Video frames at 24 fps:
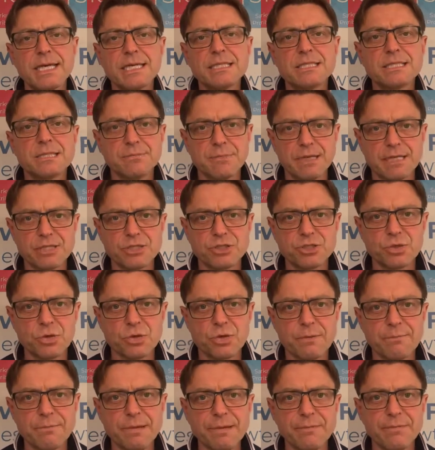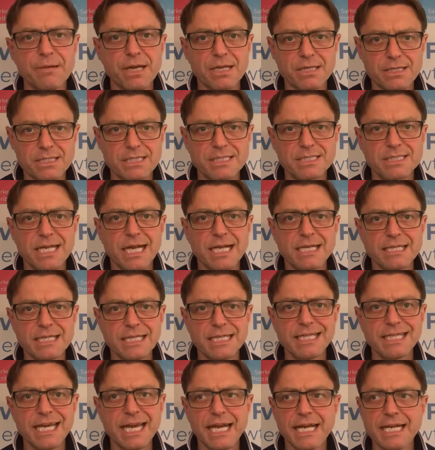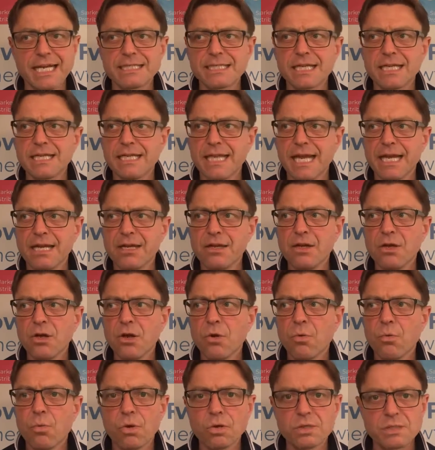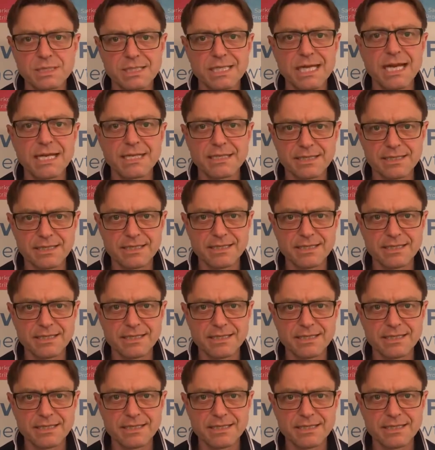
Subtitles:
to make sure that people understand it, get it. And then once that